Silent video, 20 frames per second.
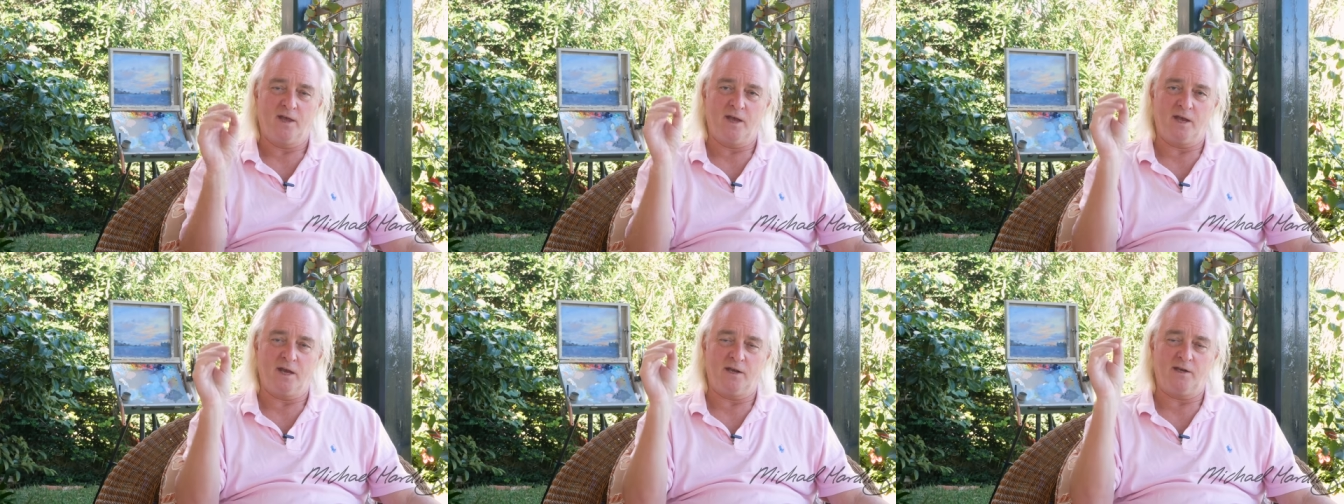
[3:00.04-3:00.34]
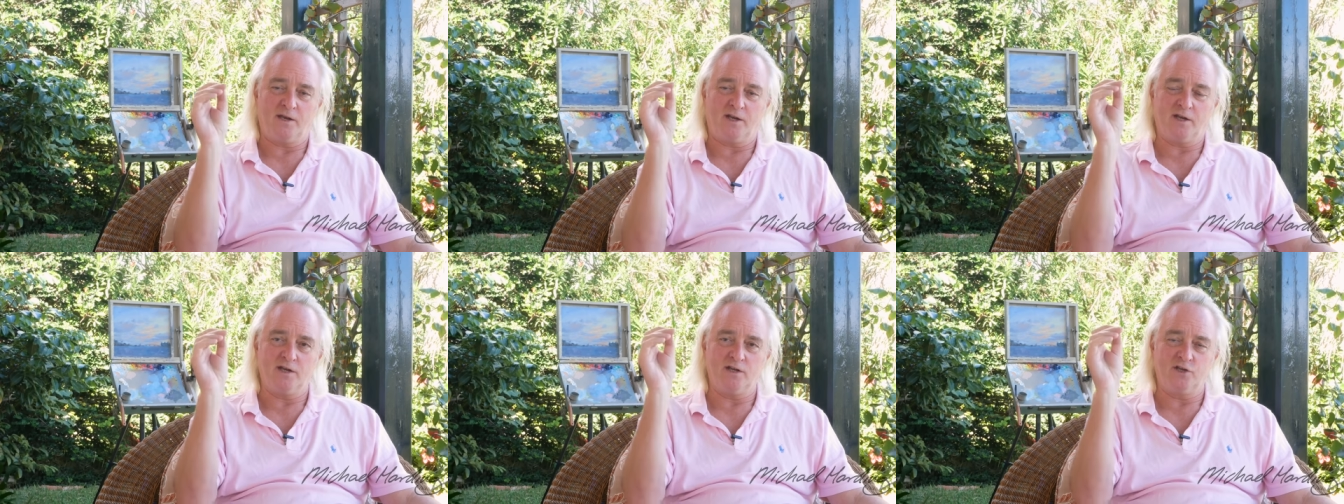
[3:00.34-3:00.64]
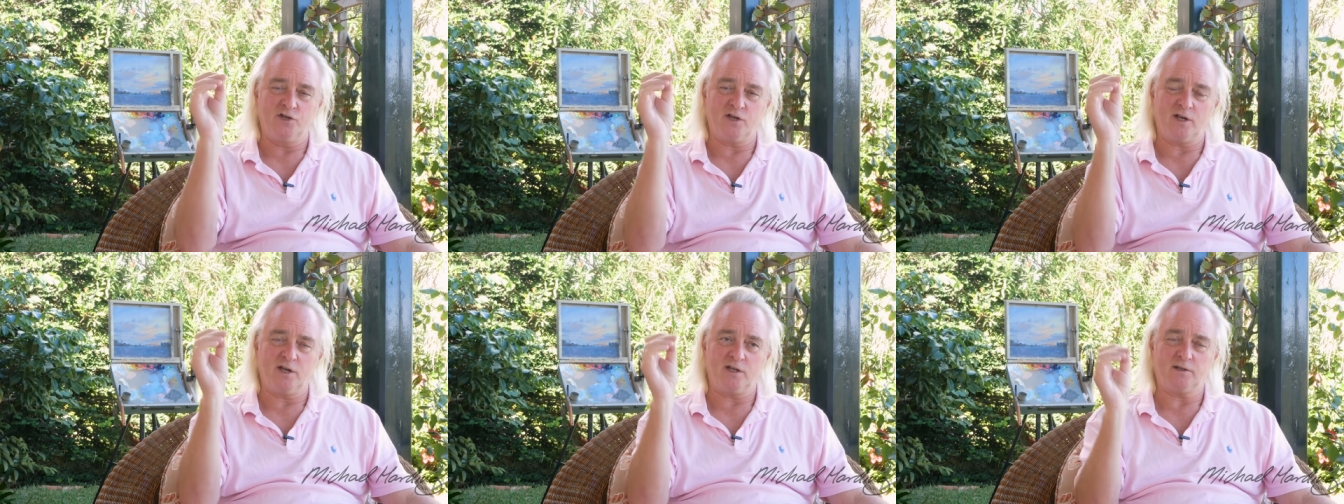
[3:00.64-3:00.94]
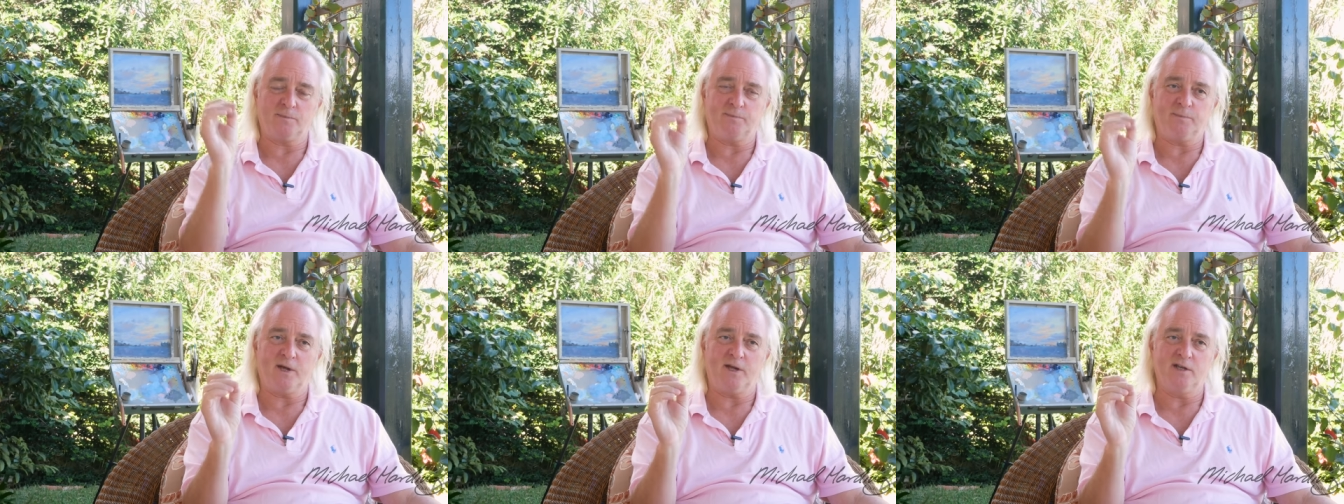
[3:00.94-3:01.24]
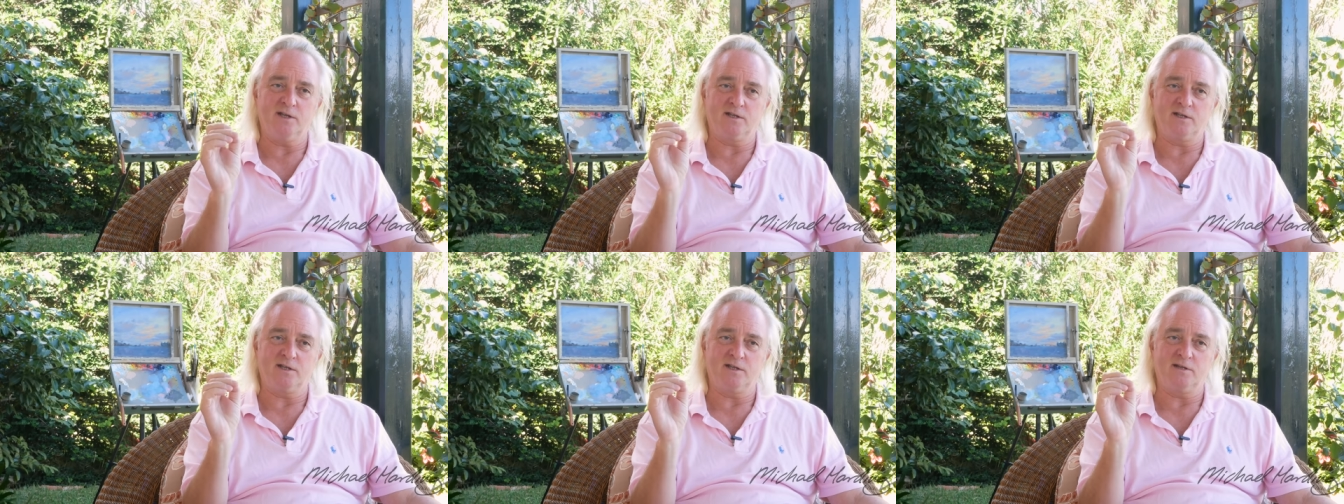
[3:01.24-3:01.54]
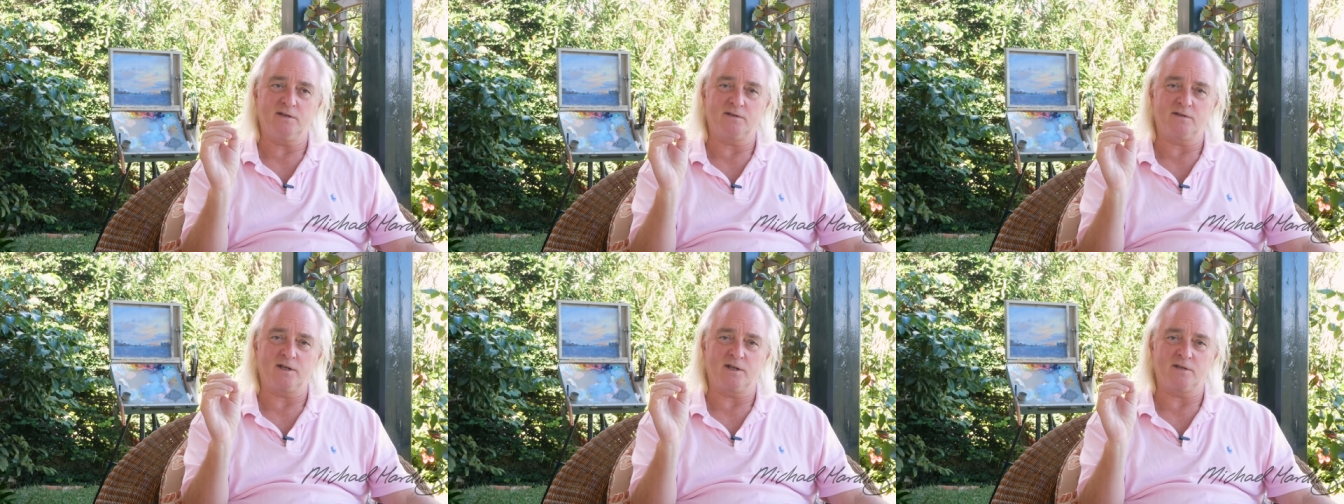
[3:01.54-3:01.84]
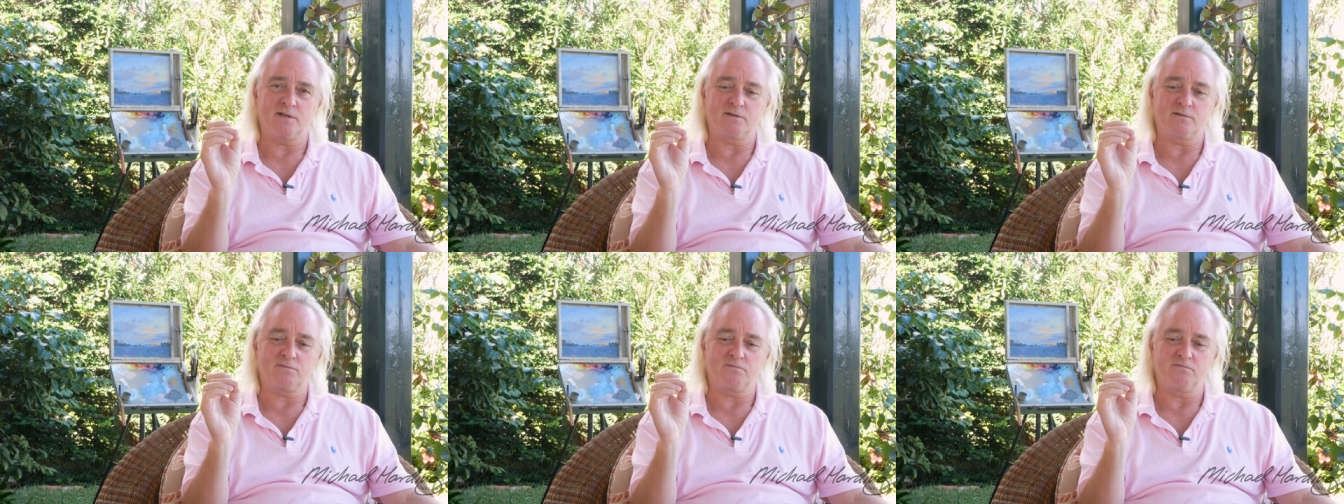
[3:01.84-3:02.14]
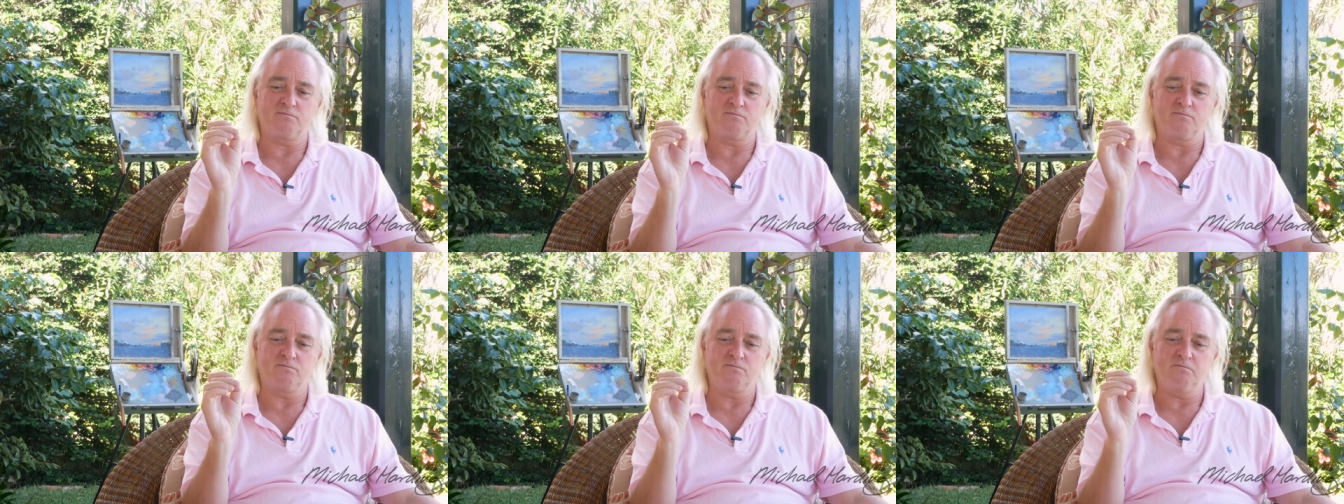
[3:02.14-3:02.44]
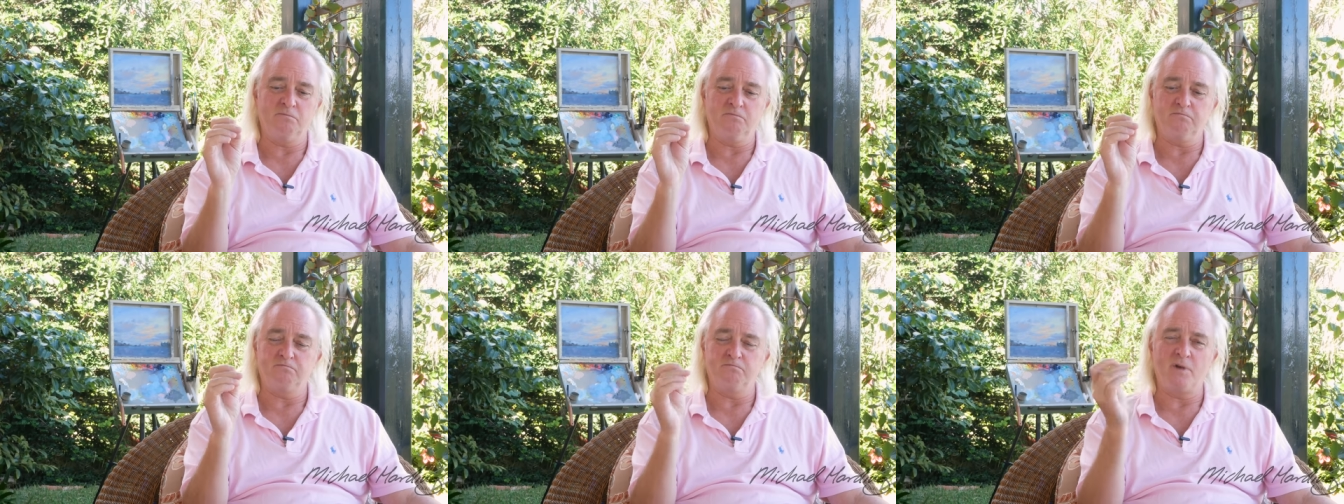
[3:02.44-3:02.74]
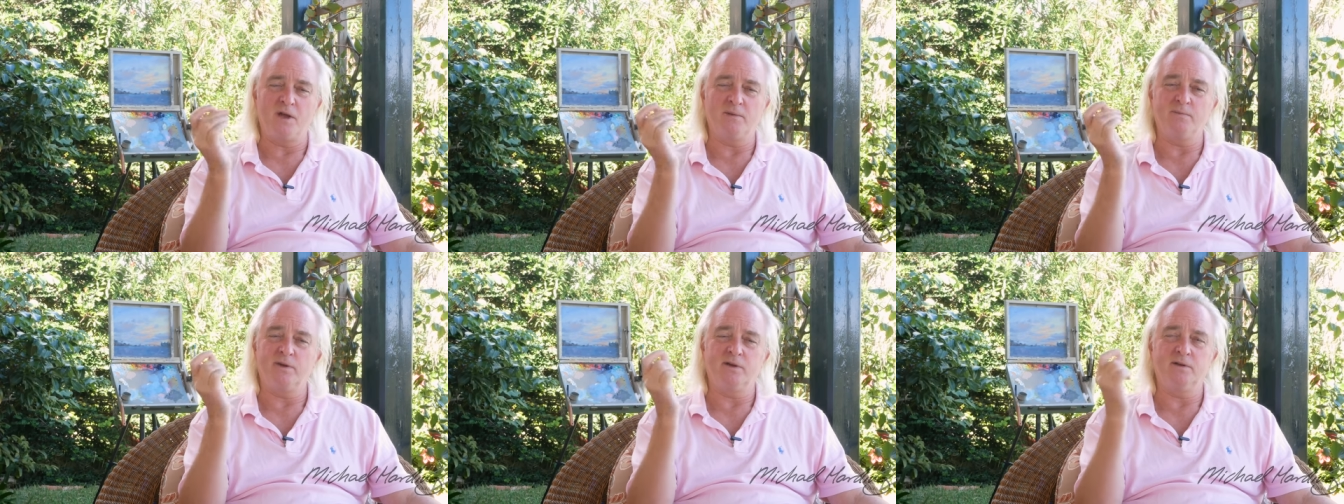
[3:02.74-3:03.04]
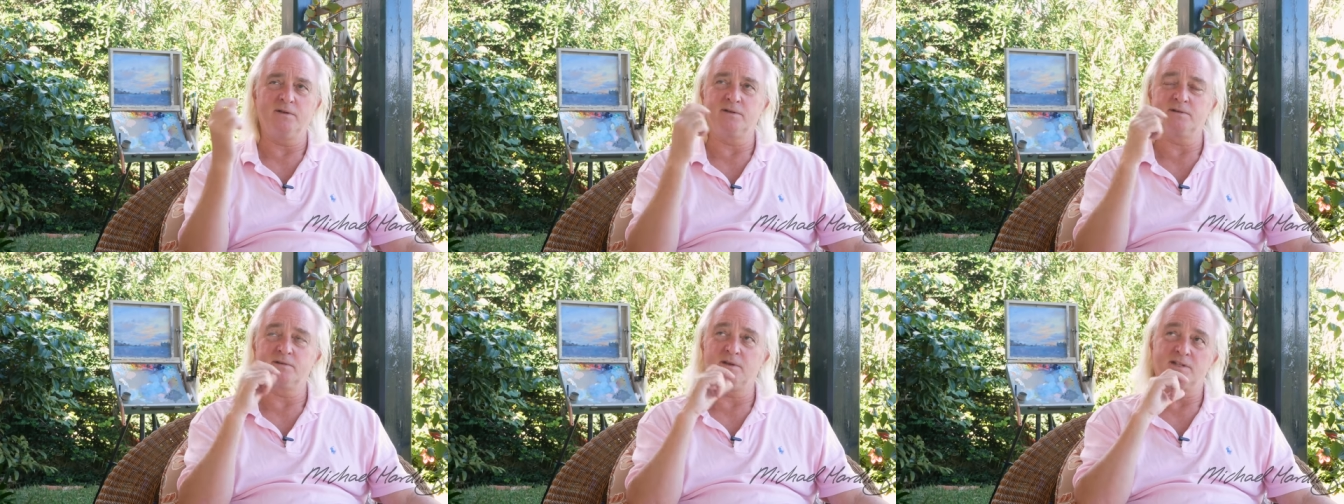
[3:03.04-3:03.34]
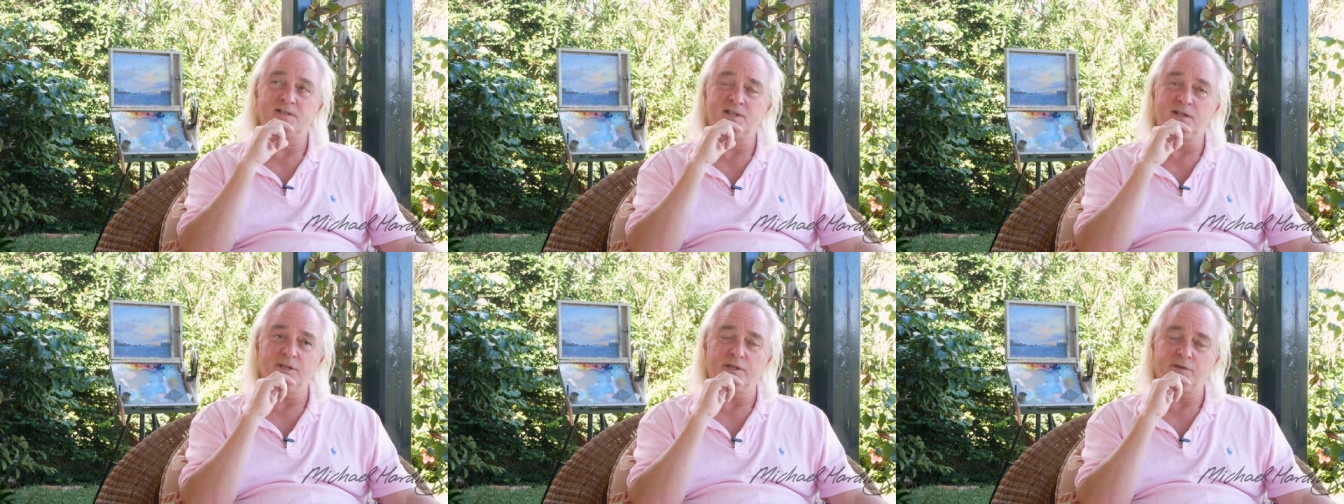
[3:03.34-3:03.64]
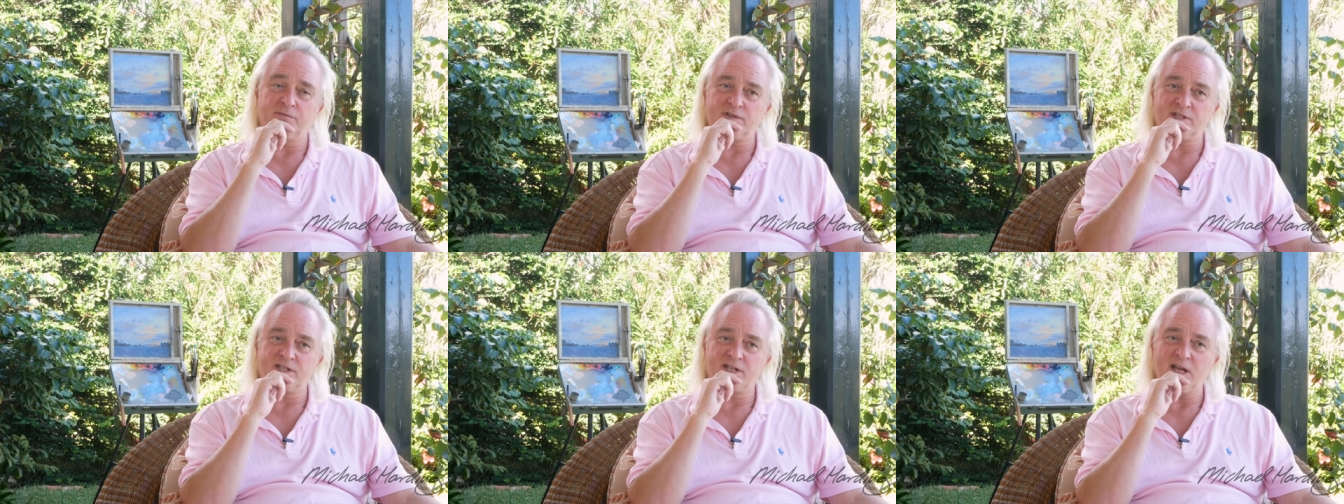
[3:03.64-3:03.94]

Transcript: And you can inject the paint in at maybe in a tenth of a